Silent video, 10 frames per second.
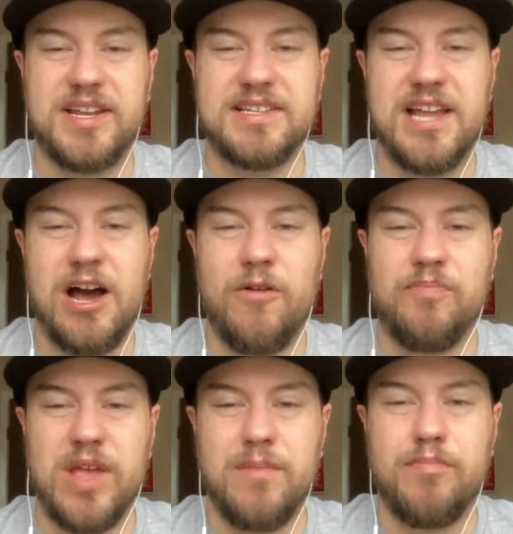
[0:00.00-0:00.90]
it is now
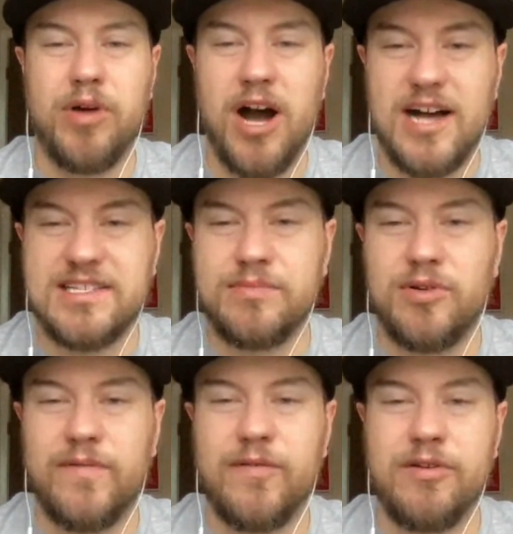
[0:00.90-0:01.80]

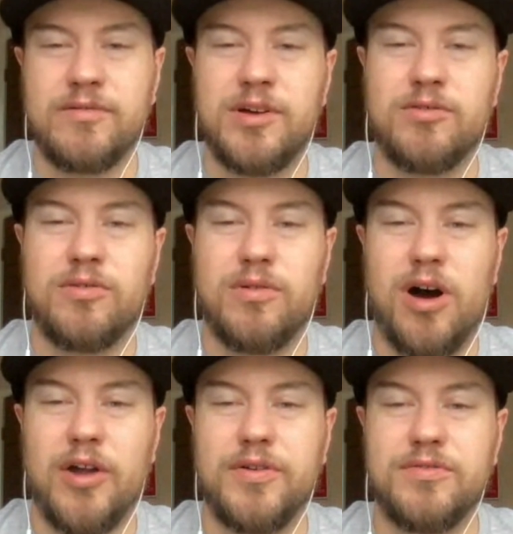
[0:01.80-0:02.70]
impossible for your local
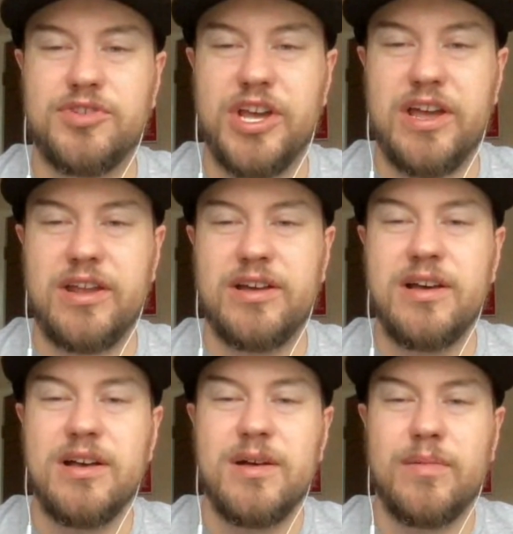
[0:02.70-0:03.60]
auto chain